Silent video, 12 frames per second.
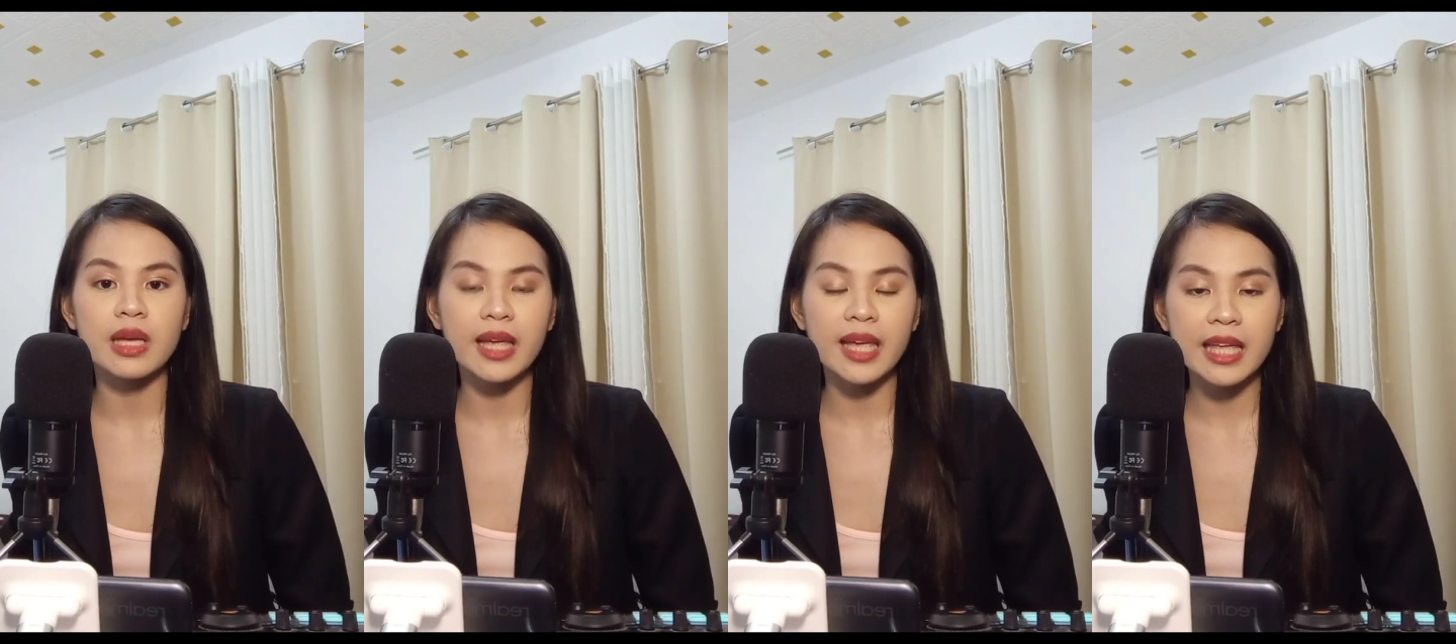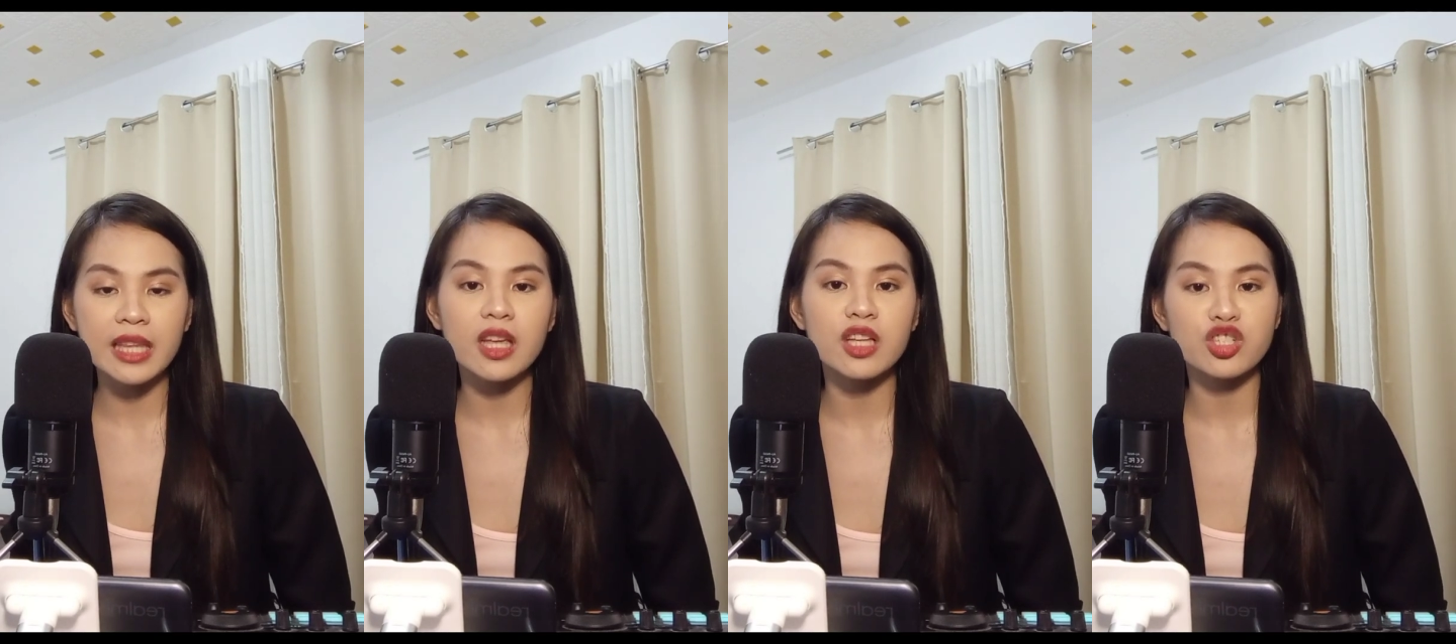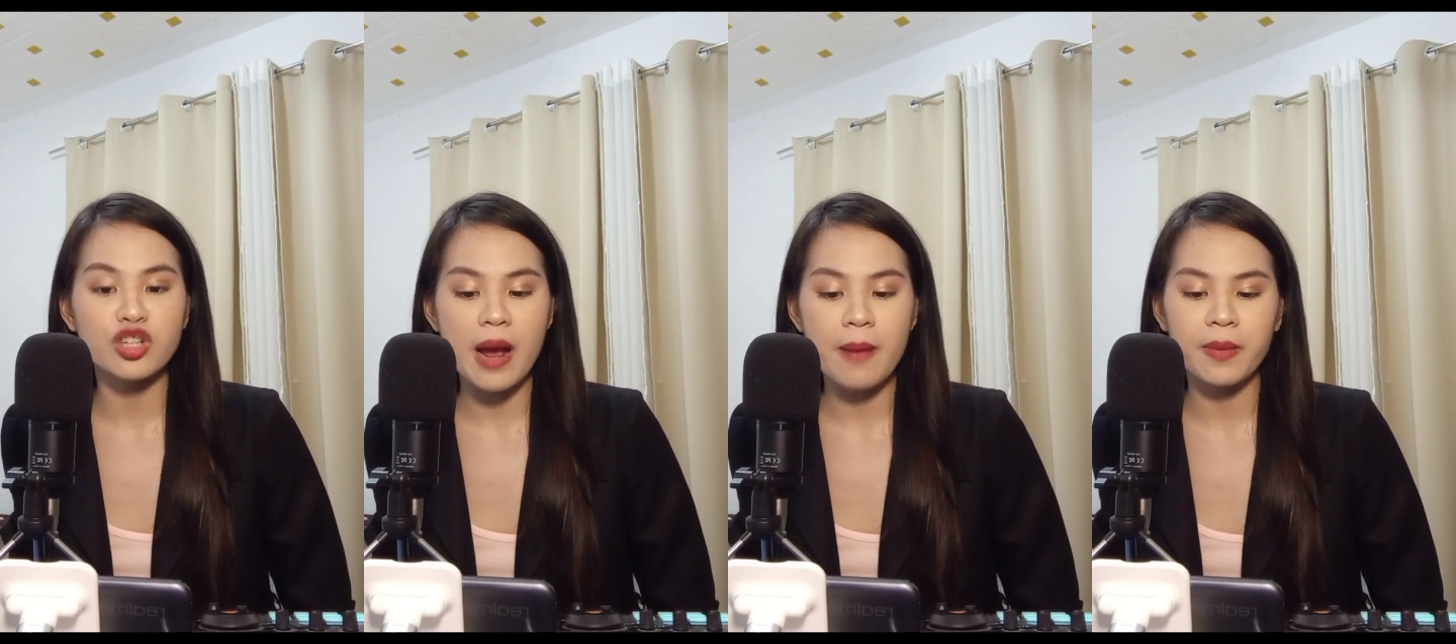heat
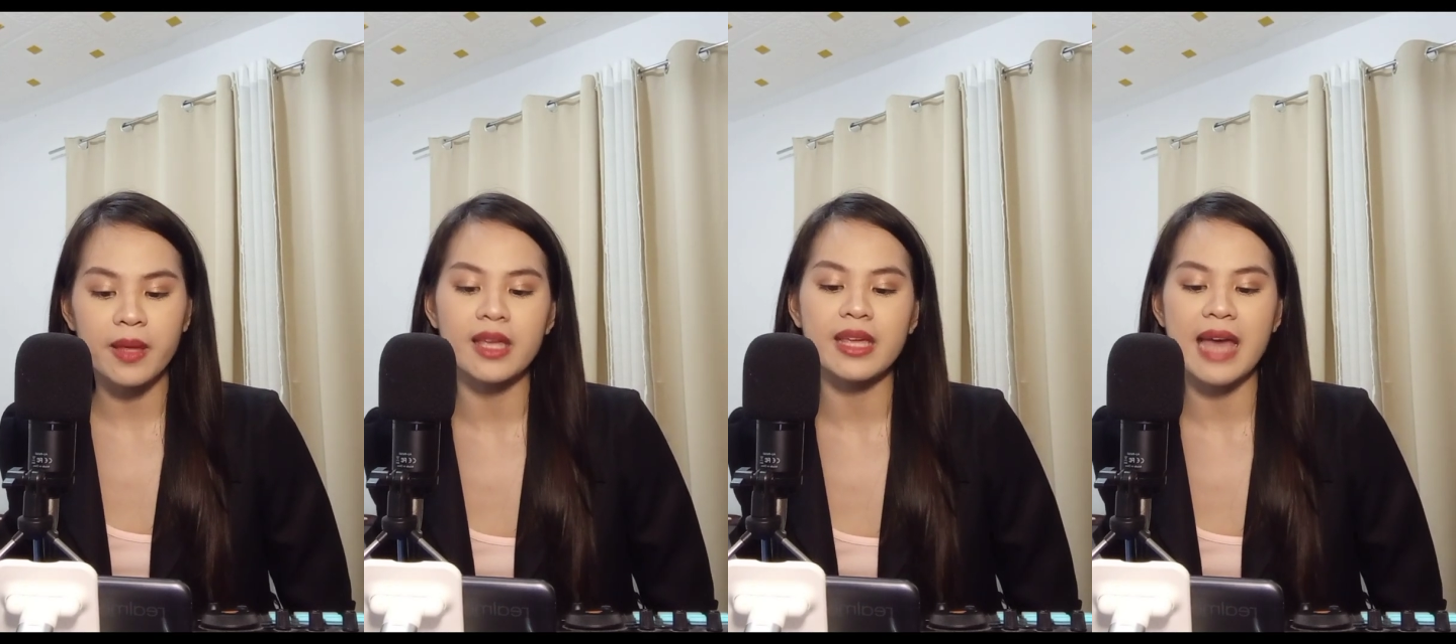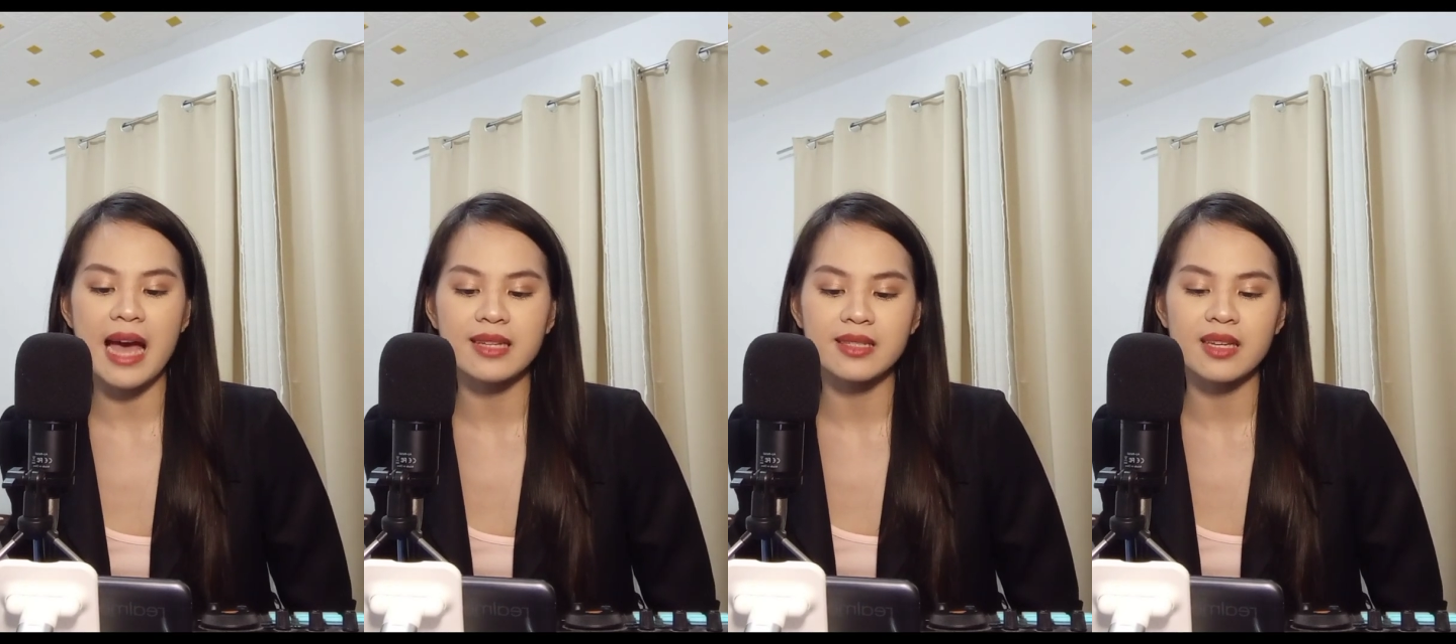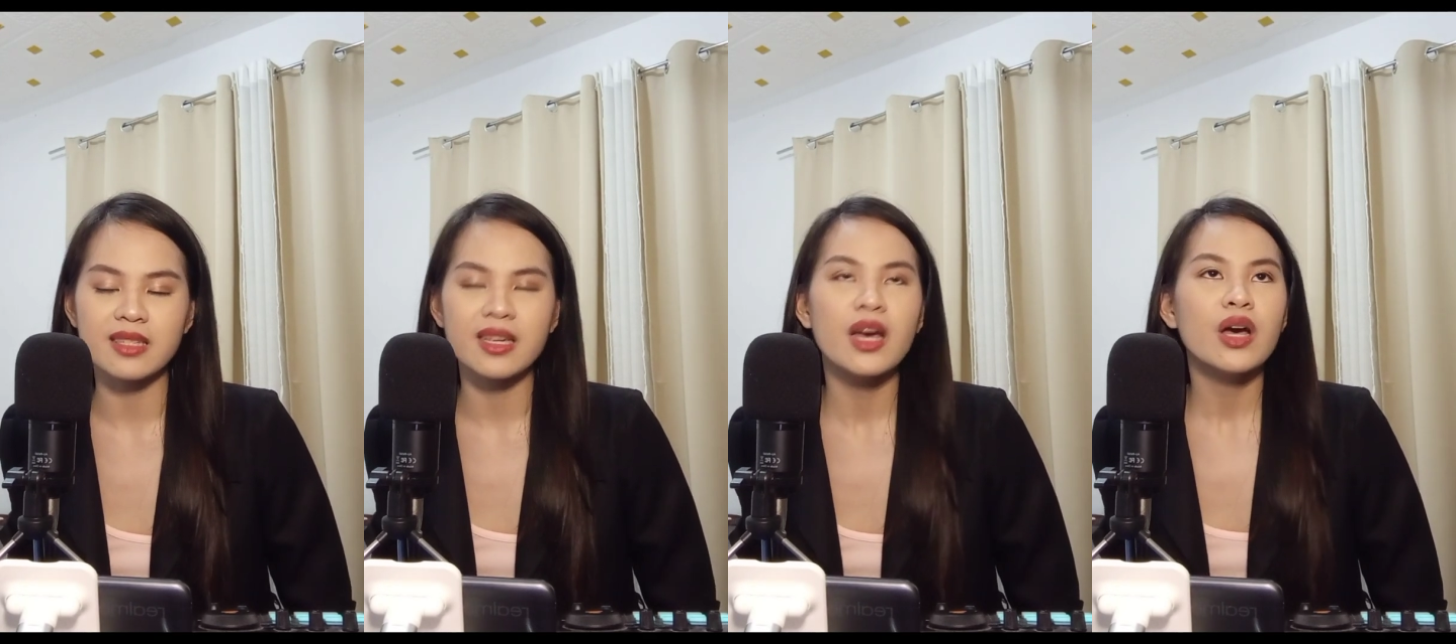trapping
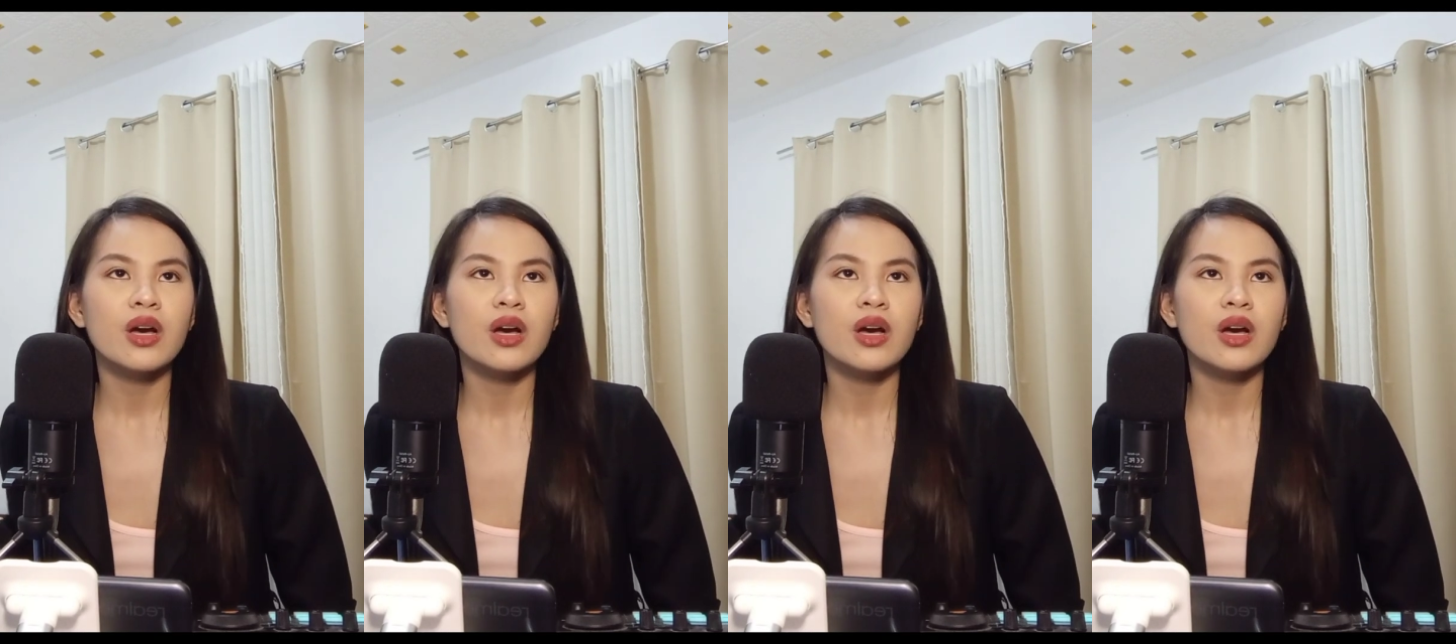gases.